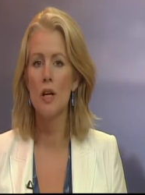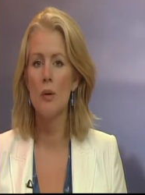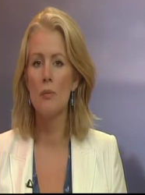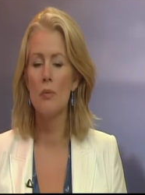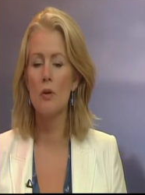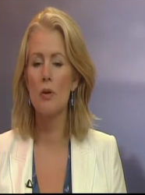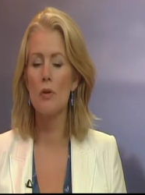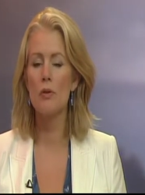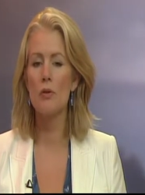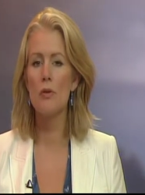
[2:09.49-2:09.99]

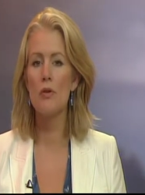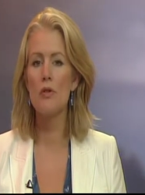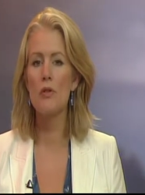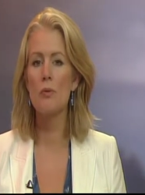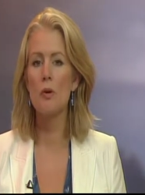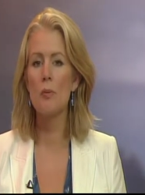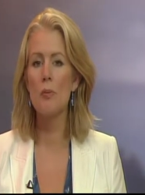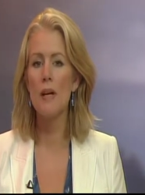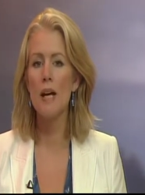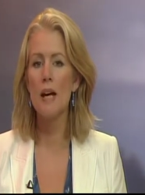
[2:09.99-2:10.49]
but crews
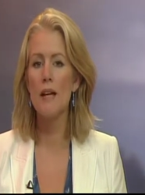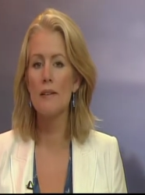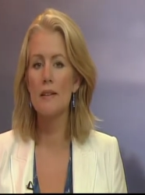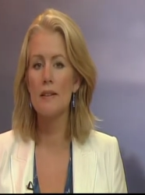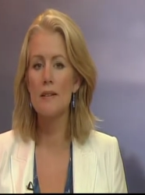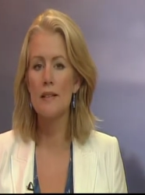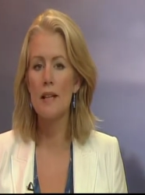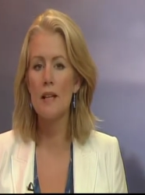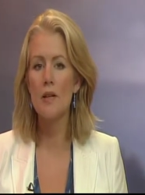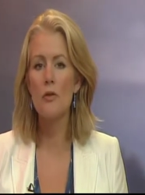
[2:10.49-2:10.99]
will be at the
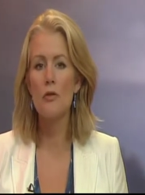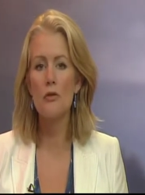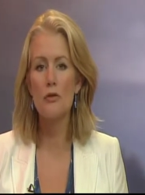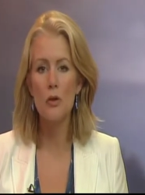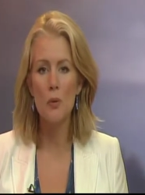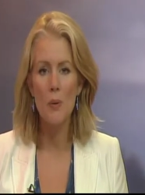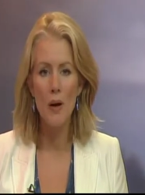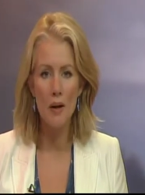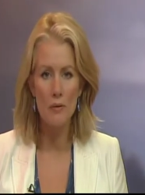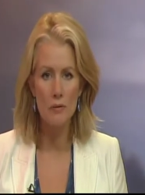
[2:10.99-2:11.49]
scene
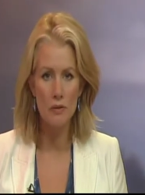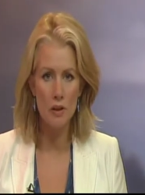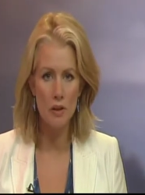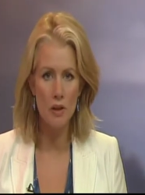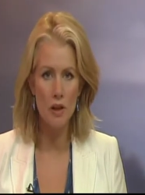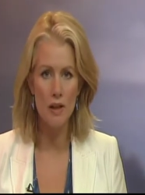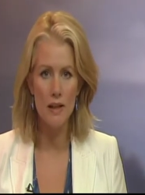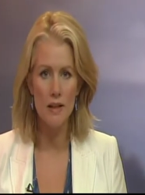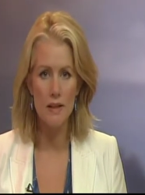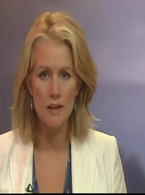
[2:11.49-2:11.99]
throughout the
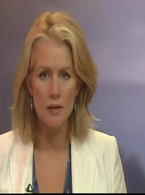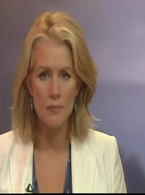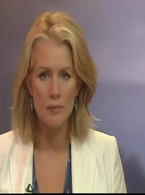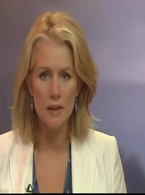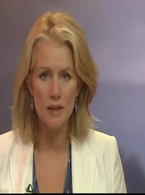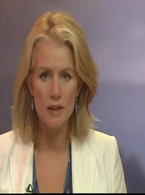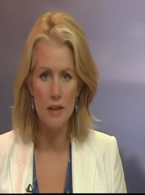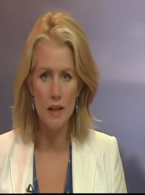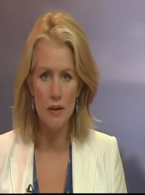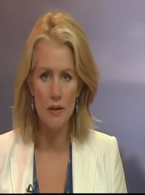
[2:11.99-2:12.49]
night
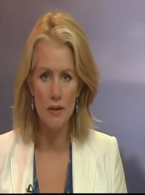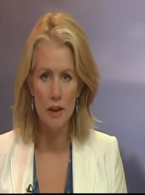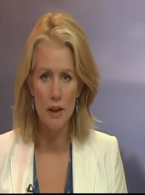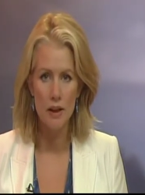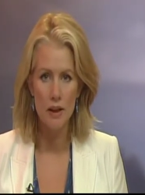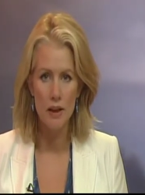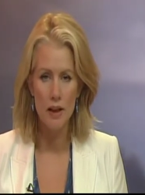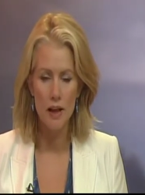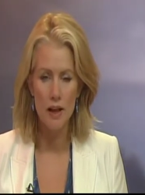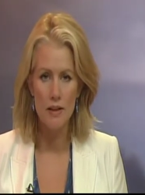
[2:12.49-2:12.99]
damping down
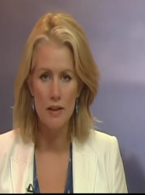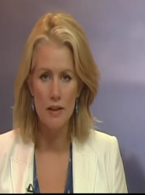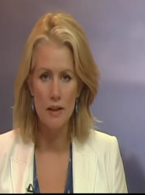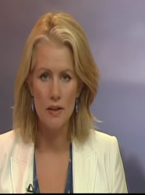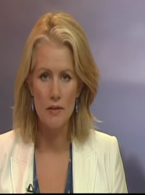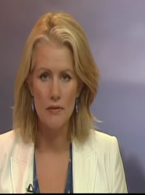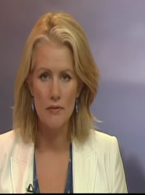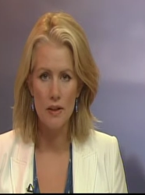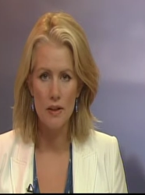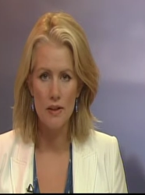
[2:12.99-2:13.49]
and
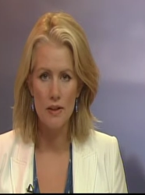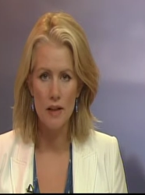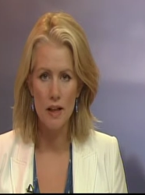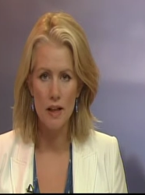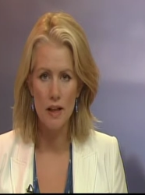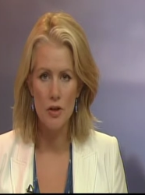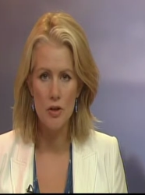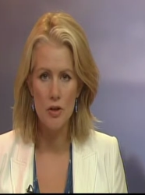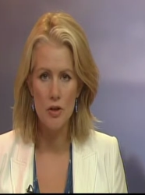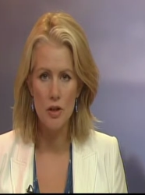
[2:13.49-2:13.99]
an
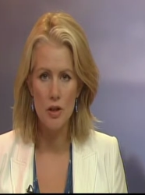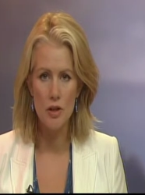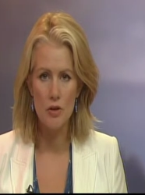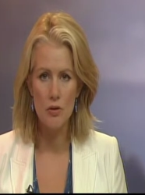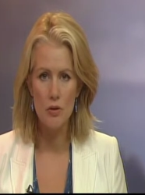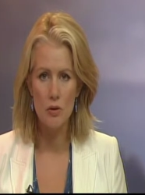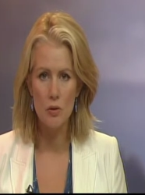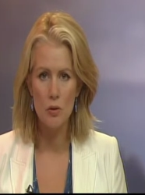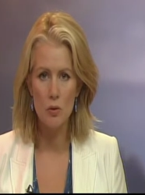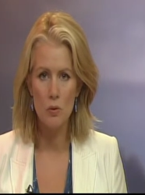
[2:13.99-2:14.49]
investigation into
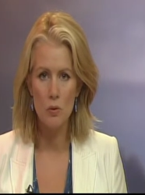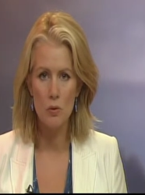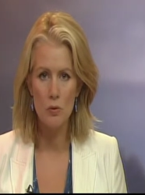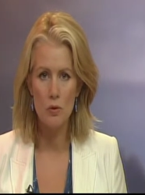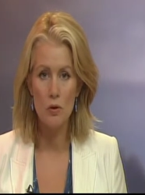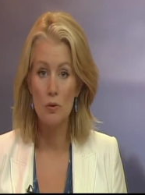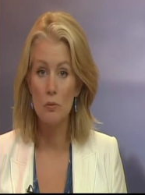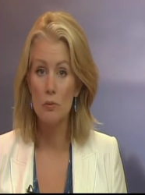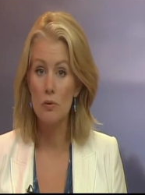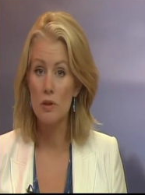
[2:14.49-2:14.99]
the
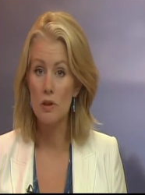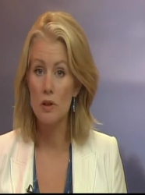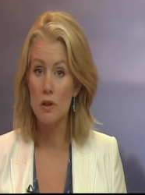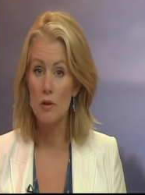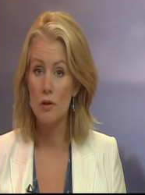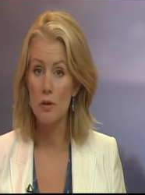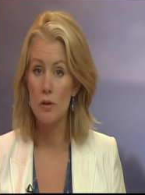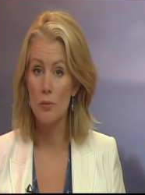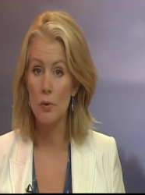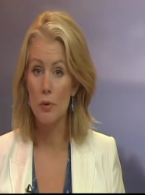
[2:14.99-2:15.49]
cause will
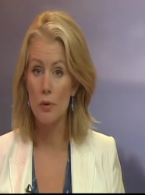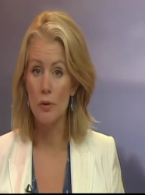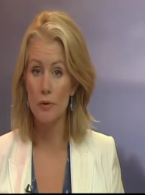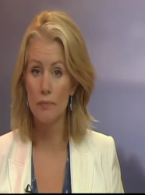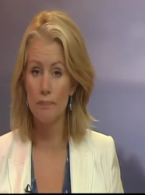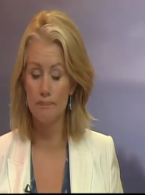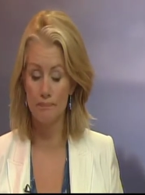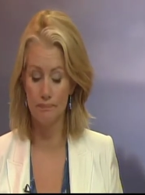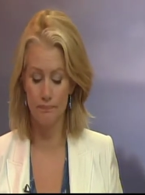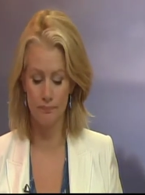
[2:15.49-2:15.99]
start tomorrow.